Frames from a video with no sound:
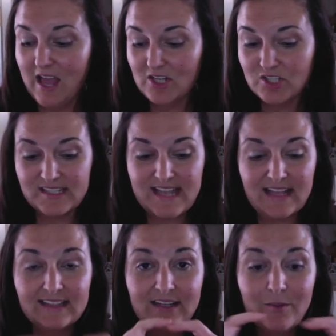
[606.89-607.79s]
just
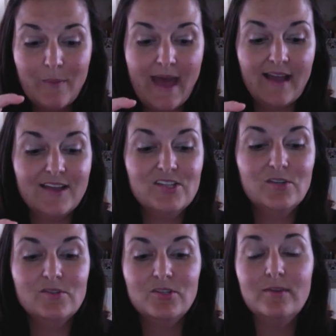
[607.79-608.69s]
that little bag I
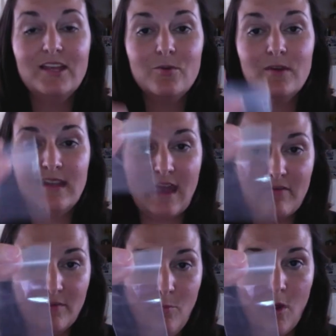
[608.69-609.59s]
showed you like you can get
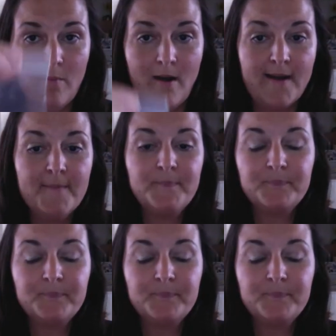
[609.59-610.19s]
from Walmart.